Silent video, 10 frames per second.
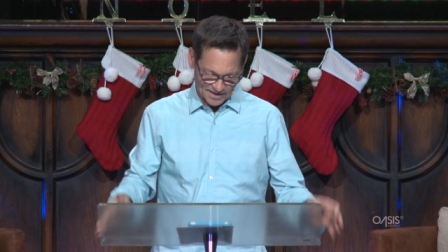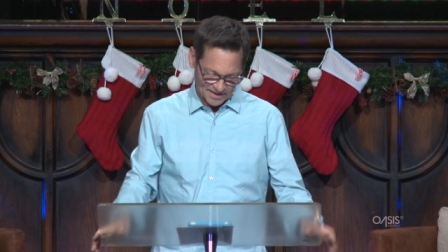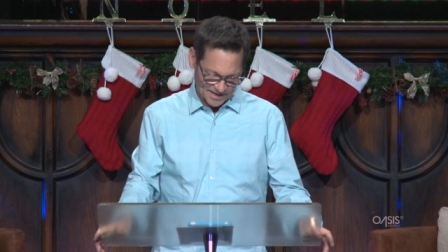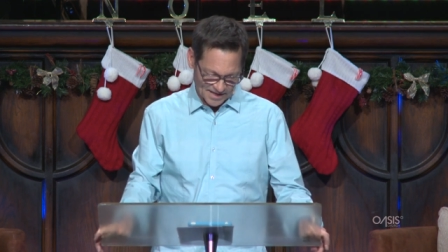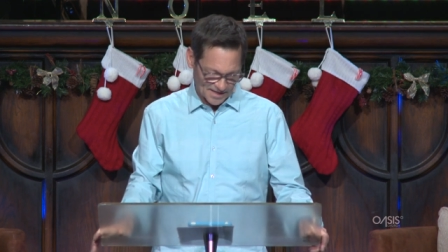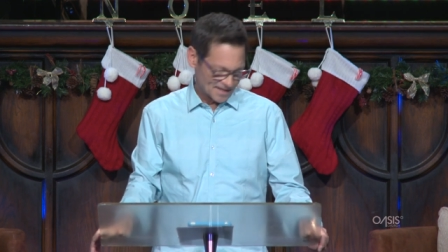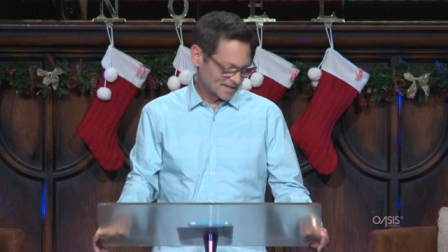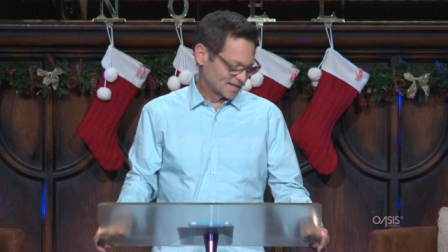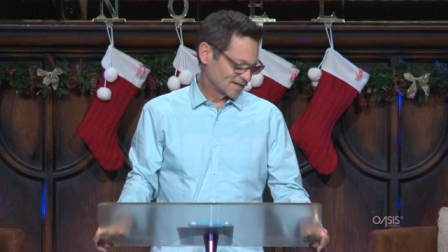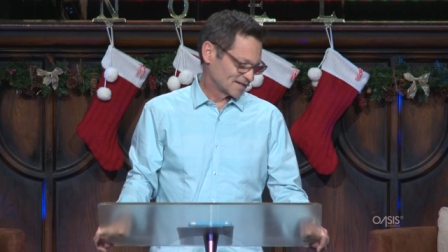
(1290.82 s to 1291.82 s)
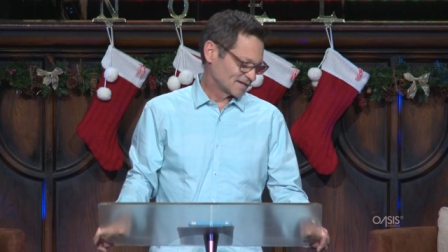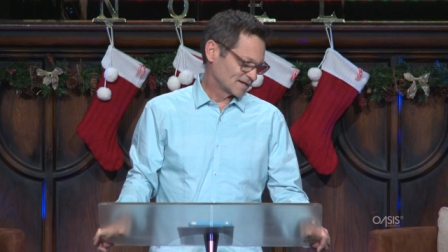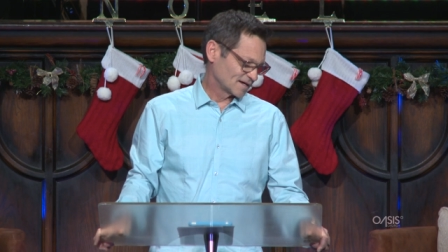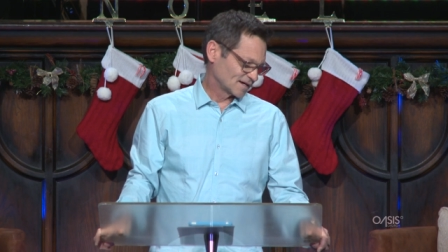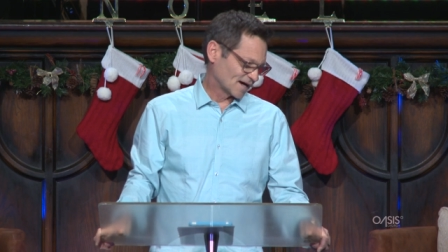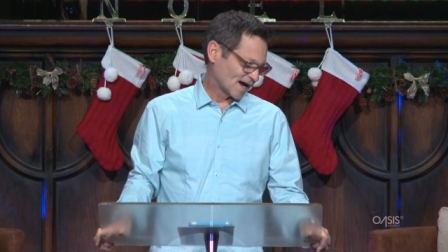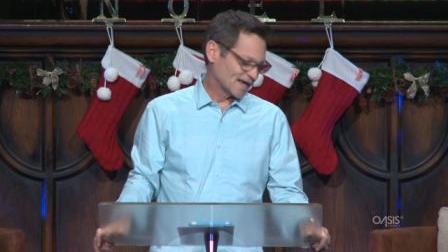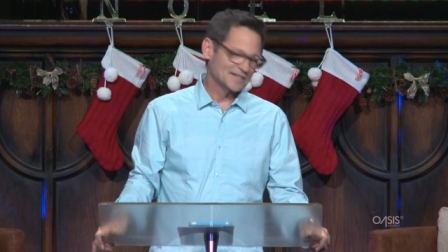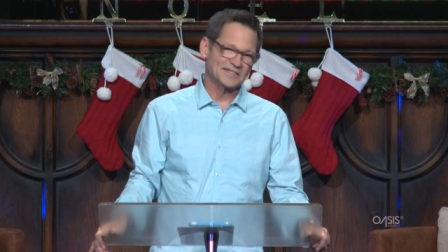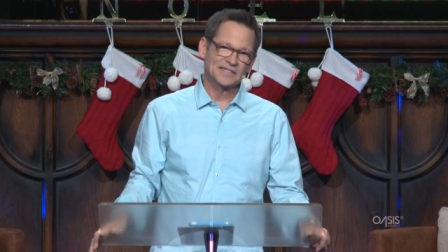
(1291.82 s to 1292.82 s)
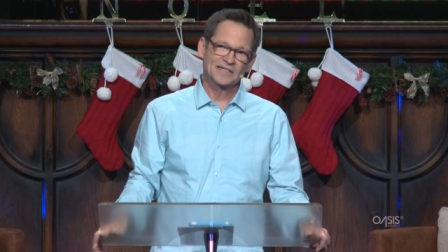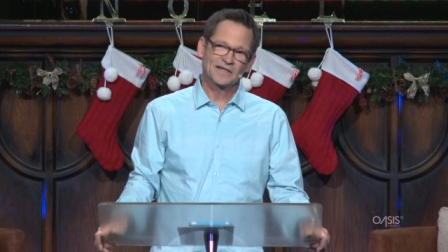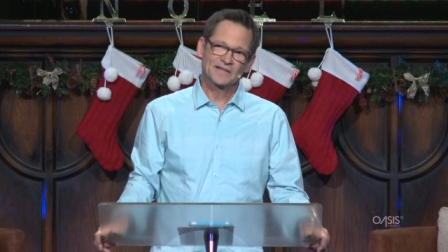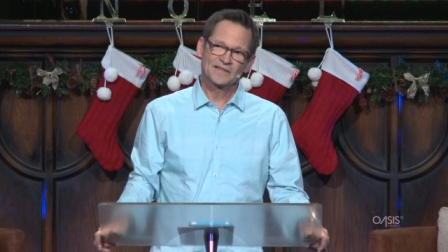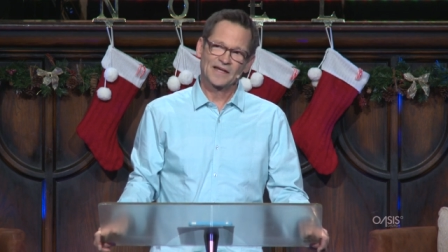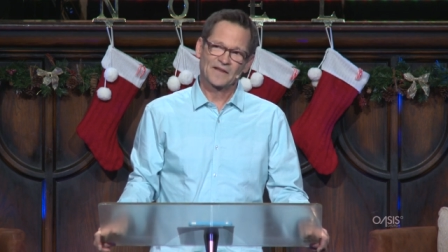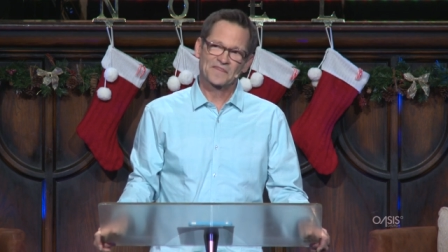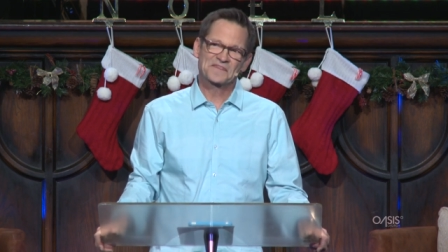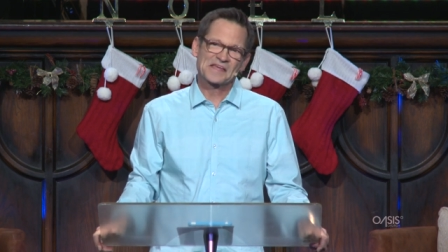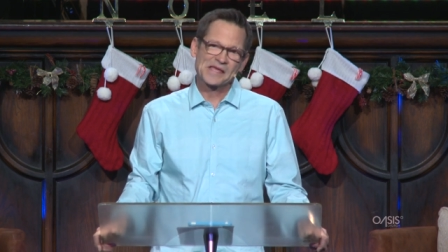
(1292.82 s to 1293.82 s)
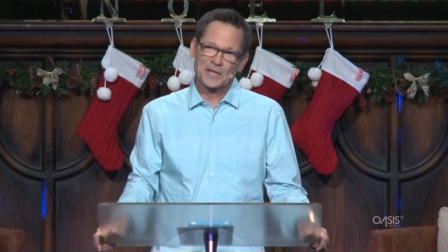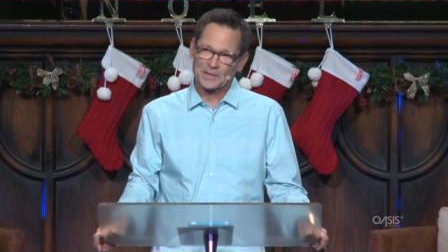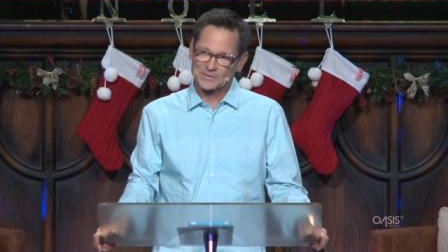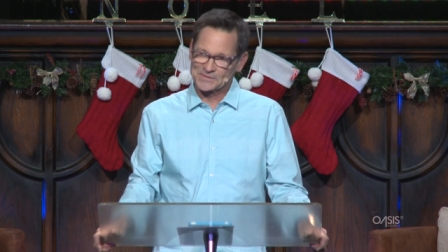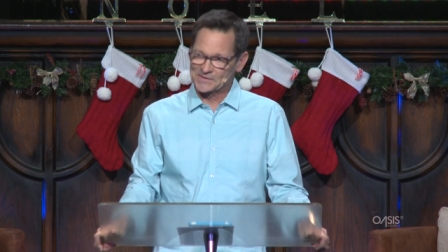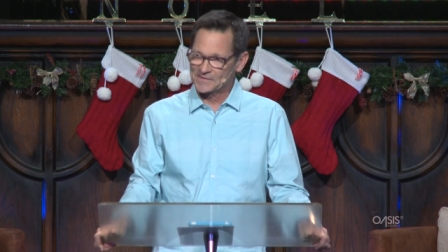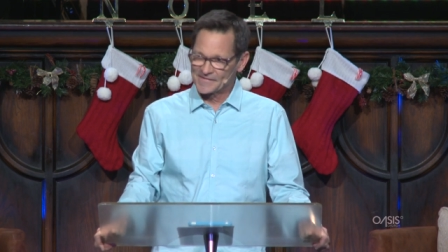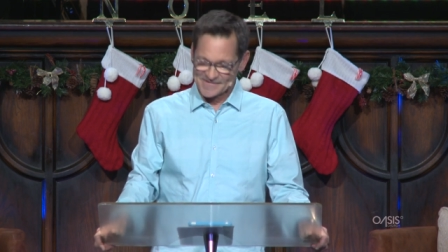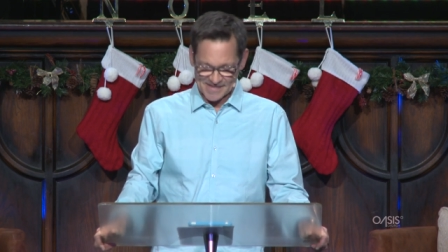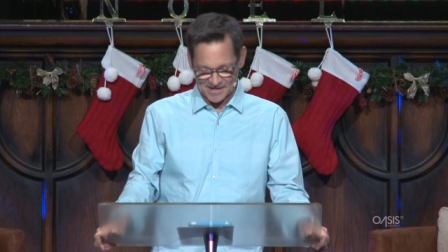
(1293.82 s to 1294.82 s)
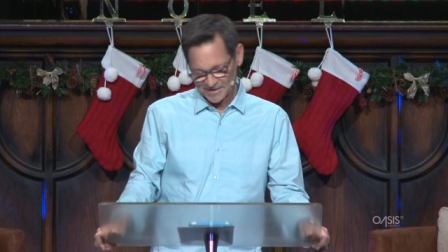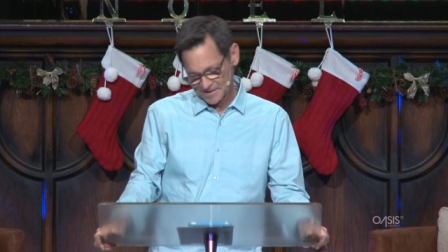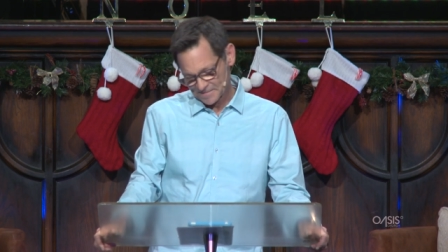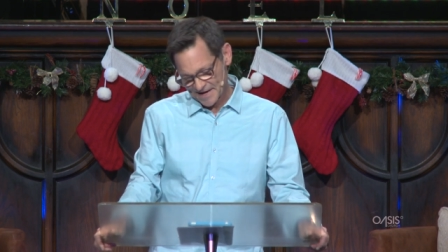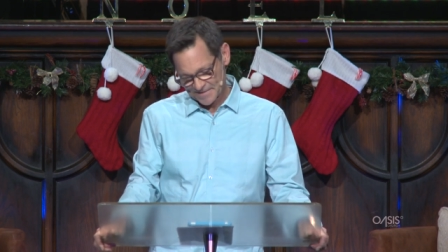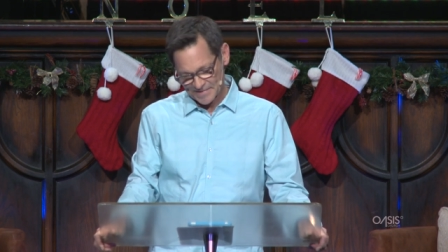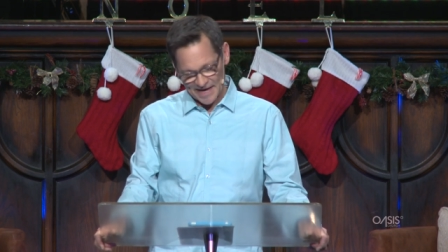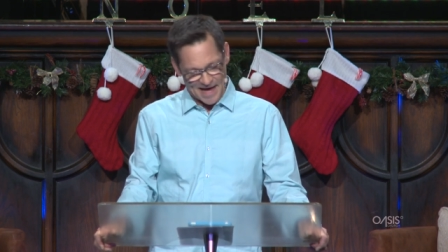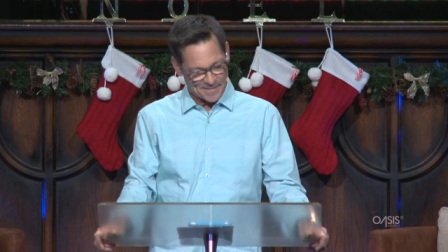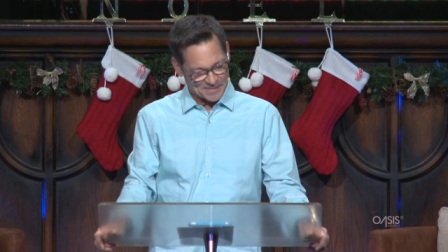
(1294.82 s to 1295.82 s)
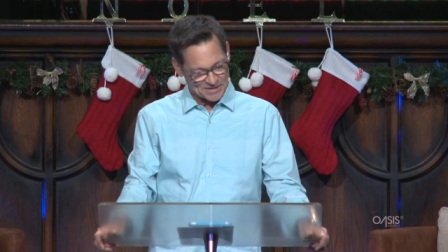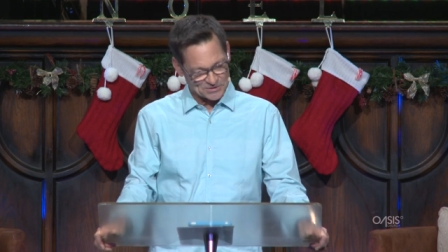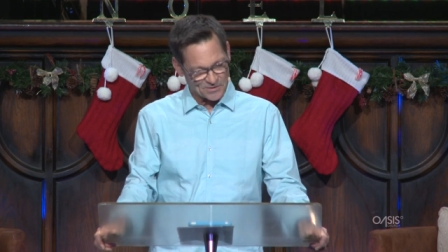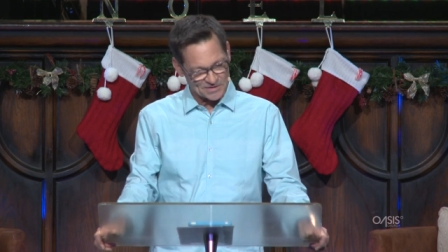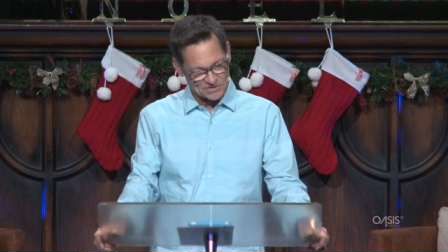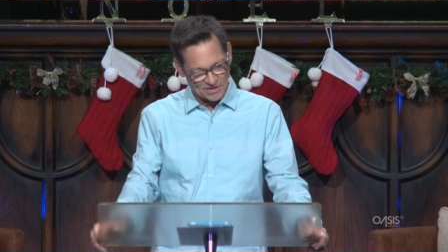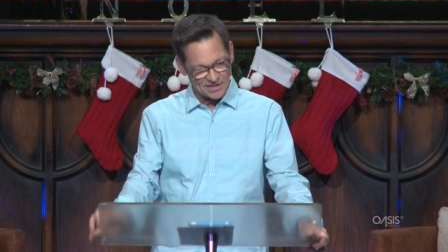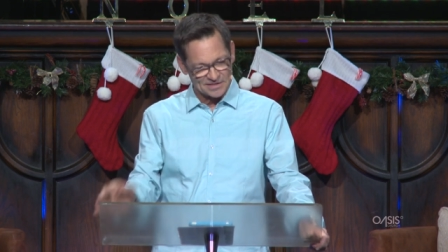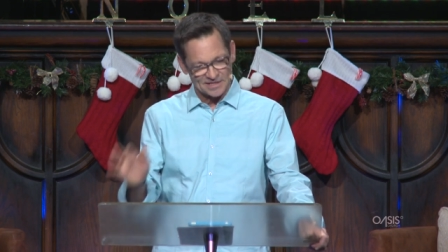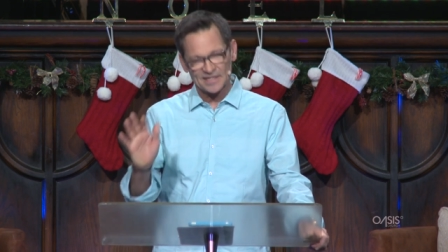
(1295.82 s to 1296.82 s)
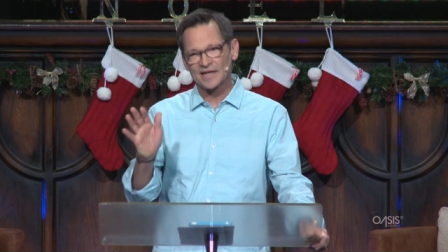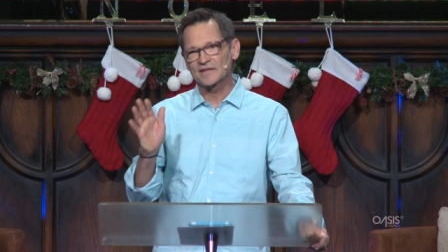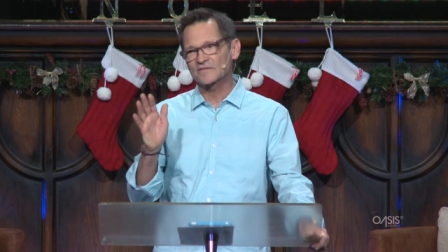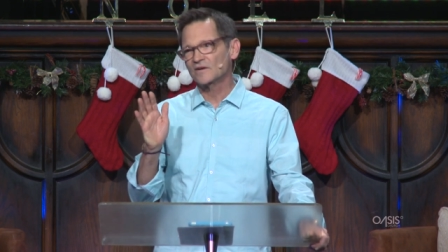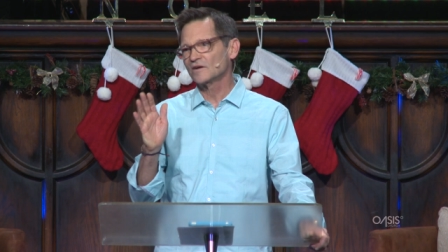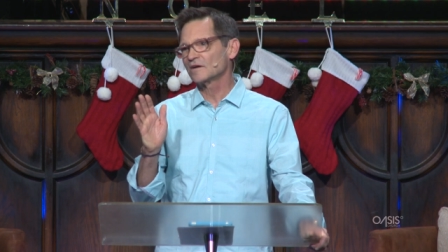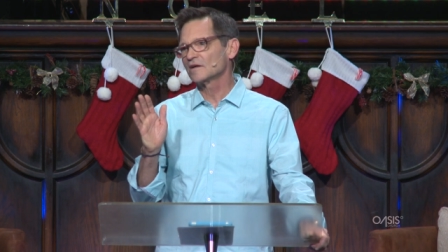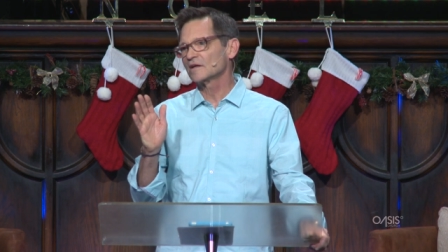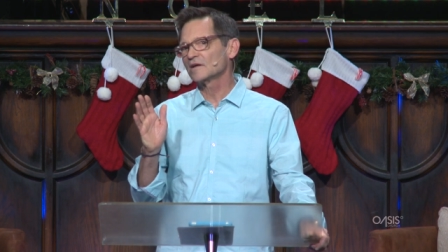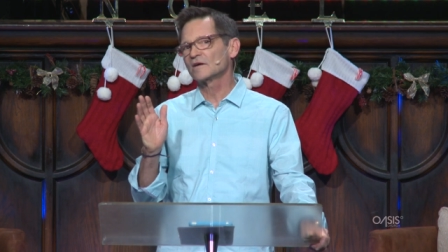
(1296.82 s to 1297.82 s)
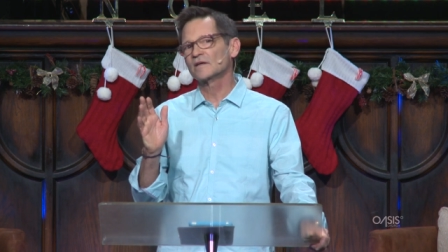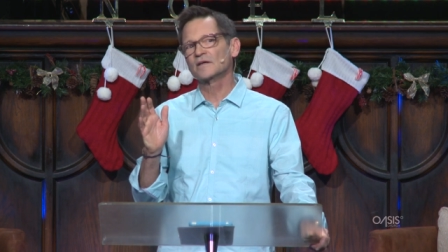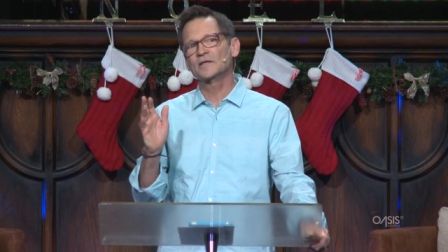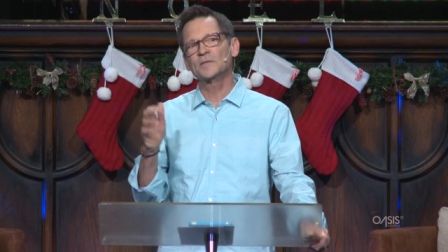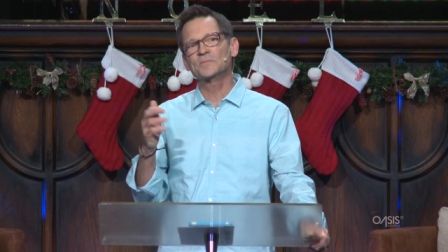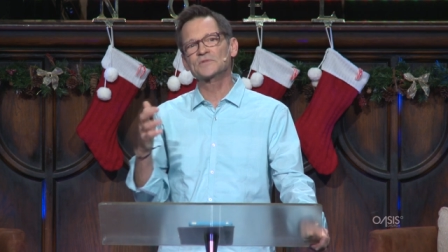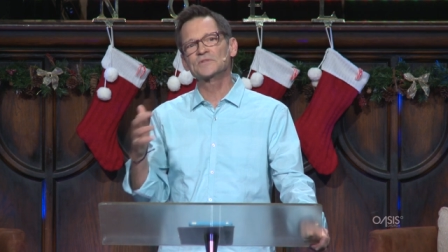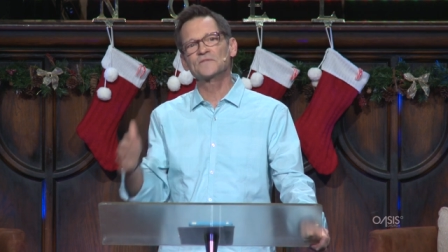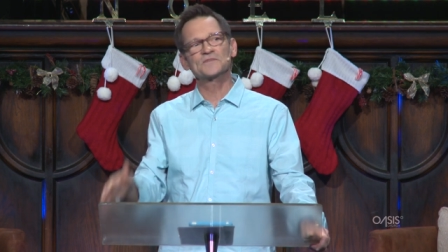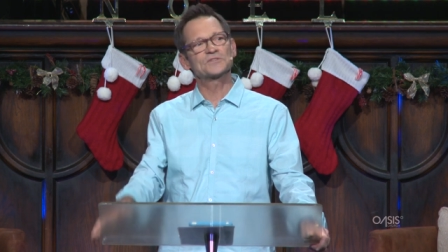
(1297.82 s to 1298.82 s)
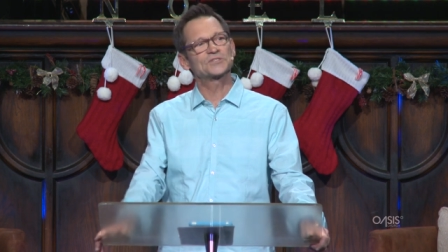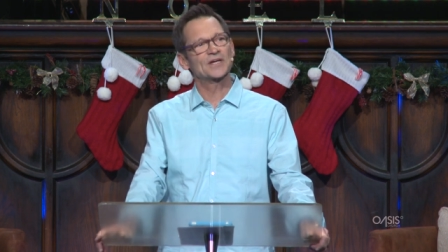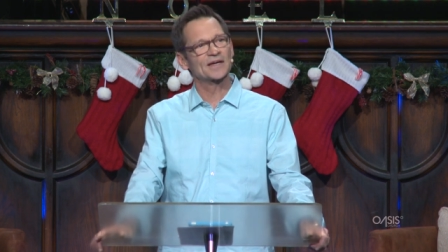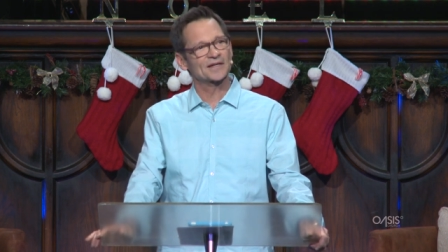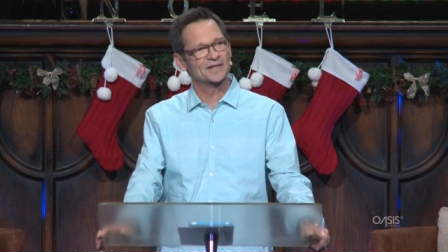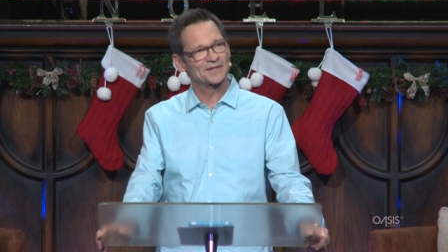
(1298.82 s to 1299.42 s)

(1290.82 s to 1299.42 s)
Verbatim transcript: the idea that things are going to make me happy, it's always good to kind of keep yourself in check